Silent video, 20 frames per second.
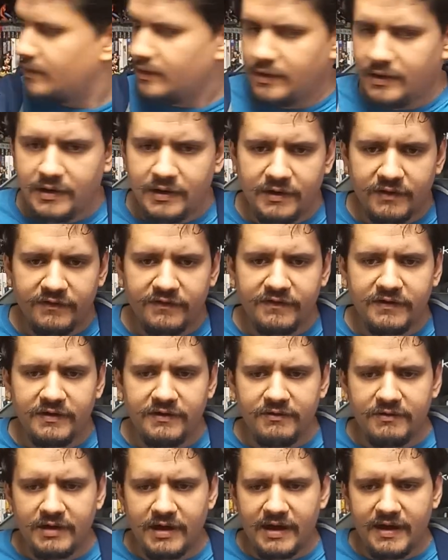And I'll see
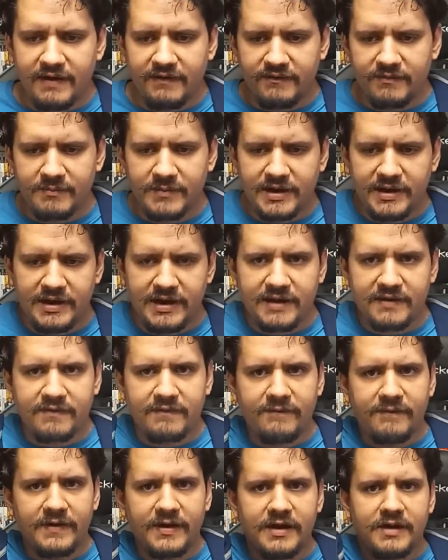you guys in my next
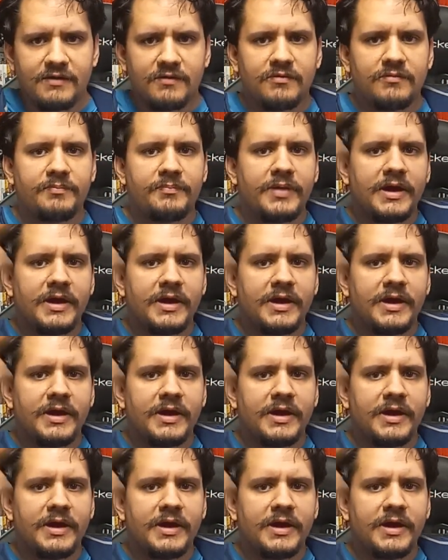video.